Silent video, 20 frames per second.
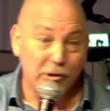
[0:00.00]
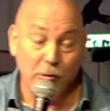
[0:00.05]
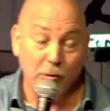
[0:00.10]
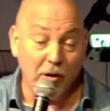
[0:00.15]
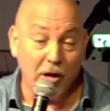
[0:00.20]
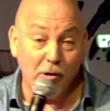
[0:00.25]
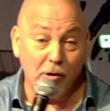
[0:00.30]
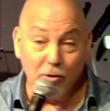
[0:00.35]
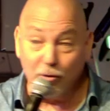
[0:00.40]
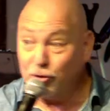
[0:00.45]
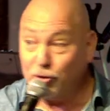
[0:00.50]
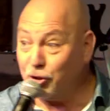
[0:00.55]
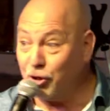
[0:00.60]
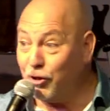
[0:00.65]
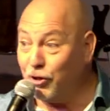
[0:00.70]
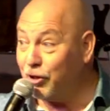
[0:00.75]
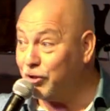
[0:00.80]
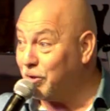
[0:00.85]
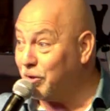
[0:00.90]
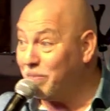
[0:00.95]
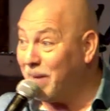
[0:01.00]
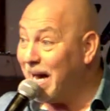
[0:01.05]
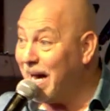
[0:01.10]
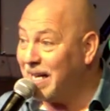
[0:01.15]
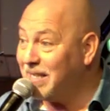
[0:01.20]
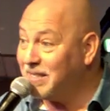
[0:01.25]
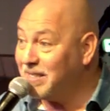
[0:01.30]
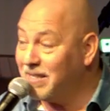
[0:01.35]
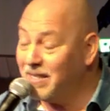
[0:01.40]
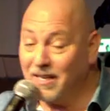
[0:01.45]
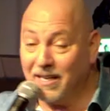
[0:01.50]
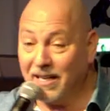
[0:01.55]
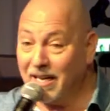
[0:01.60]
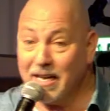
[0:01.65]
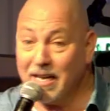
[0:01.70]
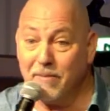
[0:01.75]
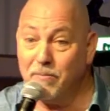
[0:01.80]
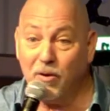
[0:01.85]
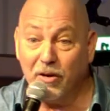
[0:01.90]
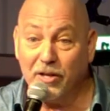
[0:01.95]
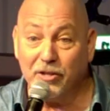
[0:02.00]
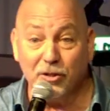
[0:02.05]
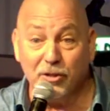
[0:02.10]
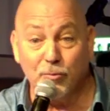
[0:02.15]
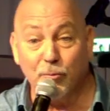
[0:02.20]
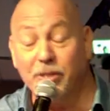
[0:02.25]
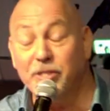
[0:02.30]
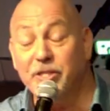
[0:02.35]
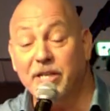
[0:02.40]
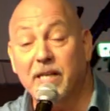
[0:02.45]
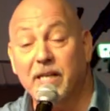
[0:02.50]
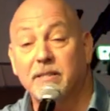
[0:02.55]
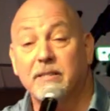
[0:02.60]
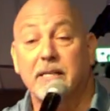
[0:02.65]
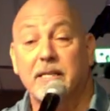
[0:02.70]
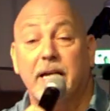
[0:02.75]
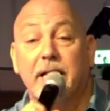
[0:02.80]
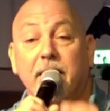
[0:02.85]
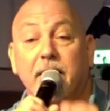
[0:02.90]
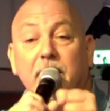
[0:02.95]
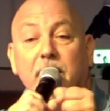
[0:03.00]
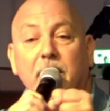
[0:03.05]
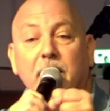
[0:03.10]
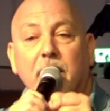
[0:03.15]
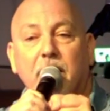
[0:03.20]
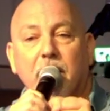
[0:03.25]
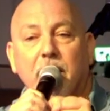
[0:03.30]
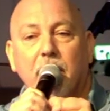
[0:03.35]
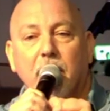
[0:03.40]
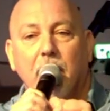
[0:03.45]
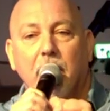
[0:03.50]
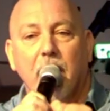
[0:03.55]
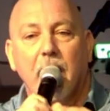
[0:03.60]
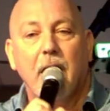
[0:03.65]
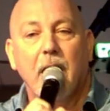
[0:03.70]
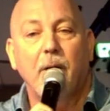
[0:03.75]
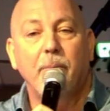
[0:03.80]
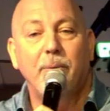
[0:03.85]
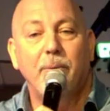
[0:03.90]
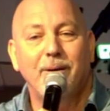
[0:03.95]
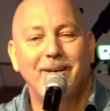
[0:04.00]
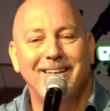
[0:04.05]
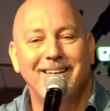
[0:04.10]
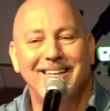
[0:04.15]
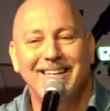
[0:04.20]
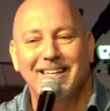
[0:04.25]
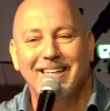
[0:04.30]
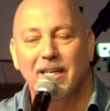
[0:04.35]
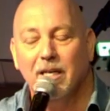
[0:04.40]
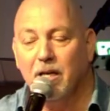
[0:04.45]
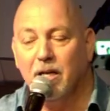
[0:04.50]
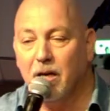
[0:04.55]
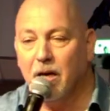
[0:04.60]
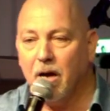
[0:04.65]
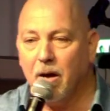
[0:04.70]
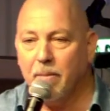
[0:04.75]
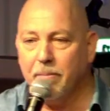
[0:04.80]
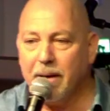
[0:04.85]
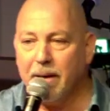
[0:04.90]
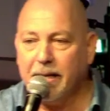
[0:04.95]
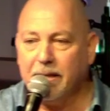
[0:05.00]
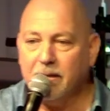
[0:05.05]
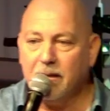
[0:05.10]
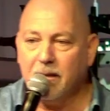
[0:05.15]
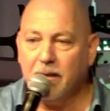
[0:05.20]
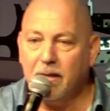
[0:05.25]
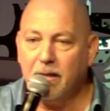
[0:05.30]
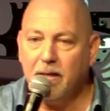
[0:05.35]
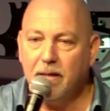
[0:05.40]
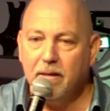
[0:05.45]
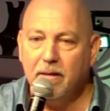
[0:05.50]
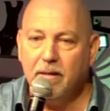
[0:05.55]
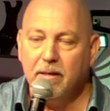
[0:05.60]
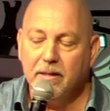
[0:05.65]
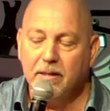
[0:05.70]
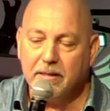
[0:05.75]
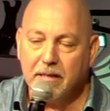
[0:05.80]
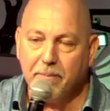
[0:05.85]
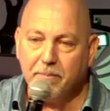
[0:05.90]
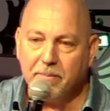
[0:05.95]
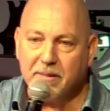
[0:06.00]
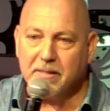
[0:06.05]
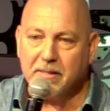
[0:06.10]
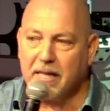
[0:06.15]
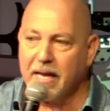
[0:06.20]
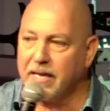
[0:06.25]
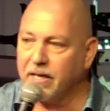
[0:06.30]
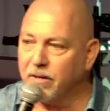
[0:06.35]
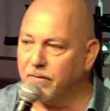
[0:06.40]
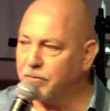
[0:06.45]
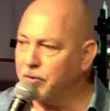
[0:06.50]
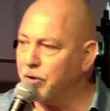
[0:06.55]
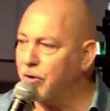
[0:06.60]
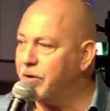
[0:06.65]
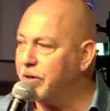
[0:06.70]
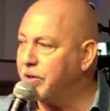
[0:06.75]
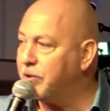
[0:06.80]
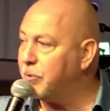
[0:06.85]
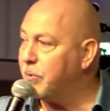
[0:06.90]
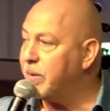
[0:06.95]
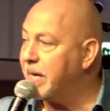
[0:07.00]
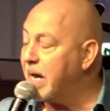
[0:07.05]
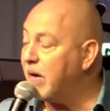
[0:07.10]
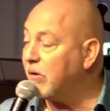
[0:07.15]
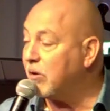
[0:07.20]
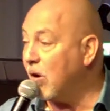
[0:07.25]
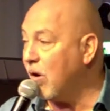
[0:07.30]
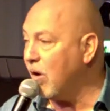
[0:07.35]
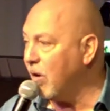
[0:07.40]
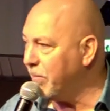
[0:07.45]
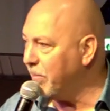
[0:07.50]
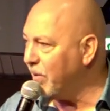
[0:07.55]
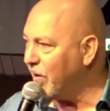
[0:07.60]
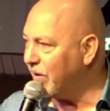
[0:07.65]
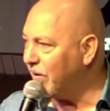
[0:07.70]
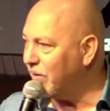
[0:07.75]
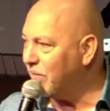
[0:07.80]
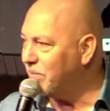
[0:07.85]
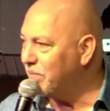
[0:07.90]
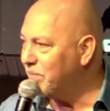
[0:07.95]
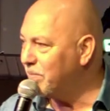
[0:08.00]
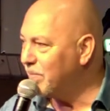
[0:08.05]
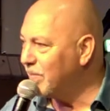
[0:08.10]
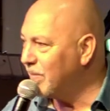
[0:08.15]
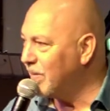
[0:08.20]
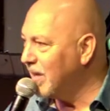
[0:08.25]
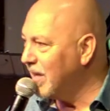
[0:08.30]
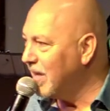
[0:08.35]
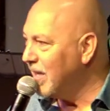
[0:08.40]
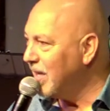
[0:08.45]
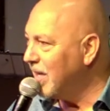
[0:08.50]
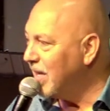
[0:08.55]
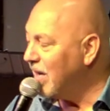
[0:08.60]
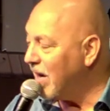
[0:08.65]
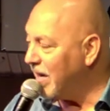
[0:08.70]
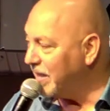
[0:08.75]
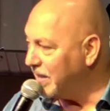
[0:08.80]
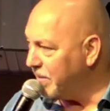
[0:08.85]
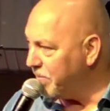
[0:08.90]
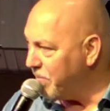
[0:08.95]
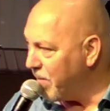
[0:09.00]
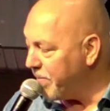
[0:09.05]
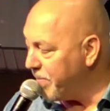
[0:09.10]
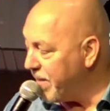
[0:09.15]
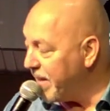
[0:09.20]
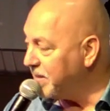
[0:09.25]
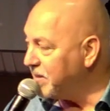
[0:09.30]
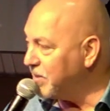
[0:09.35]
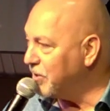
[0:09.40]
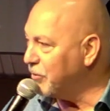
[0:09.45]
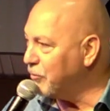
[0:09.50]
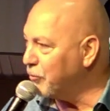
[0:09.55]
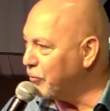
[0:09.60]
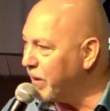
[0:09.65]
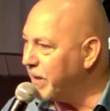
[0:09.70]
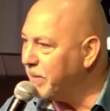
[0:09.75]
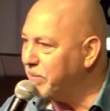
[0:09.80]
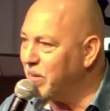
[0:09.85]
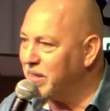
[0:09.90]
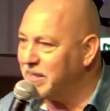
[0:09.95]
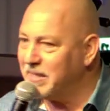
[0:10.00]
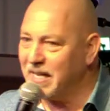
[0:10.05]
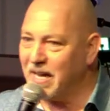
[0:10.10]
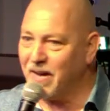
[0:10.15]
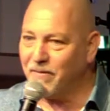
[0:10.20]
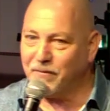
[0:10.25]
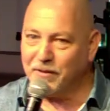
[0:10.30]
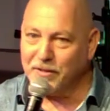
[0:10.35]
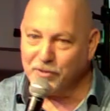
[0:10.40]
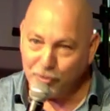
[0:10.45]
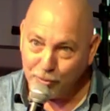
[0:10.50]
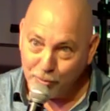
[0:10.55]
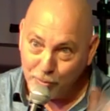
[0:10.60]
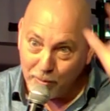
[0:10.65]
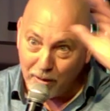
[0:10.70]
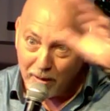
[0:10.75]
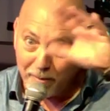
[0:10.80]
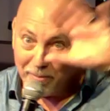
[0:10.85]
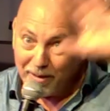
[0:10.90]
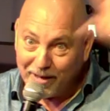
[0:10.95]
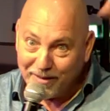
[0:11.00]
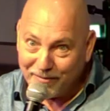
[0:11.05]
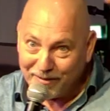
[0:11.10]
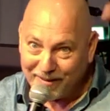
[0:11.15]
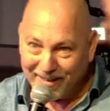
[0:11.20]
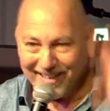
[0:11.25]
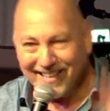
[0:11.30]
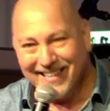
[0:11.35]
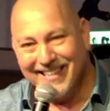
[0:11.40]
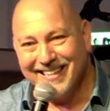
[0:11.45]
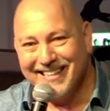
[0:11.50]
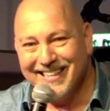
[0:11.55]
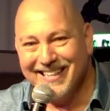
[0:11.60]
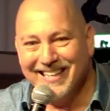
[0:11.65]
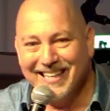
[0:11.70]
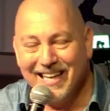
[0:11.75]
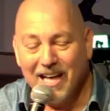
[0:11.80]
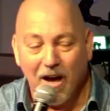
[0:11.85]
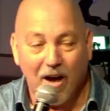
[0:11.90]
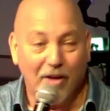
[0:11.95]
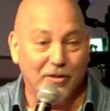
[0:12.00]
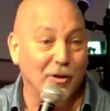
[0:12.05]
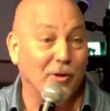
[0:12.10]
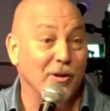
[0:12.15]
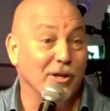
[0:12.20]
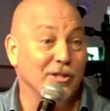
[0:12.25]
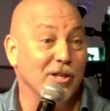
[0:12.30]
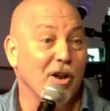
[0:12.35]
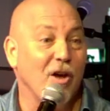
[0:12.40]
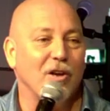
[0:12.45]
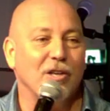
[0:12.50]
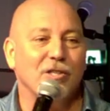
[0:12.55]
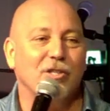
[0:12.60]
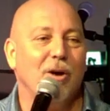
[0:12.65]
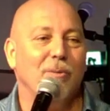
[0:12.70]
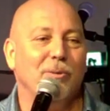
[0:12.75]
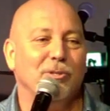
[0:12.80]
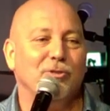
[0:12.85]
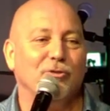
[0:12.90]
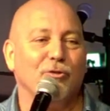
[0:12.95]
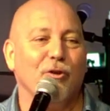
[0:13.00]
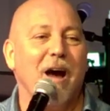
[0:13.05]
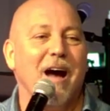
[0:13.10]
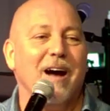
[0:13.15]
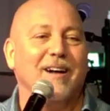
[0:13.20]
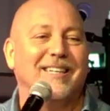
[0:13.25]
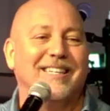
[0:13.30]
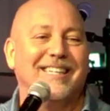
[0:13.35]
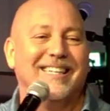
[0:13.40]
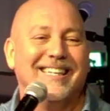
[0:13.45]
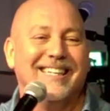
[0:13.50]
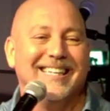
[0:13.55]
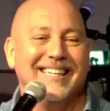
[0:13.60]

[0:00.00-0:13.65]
to a local church, a pastor, anybody, just reaching out and saying, Help, I made the dumb mistake of turning to an alcohol bottle. I did my best to drink myself into oblivion. I thought as long as I was drunk,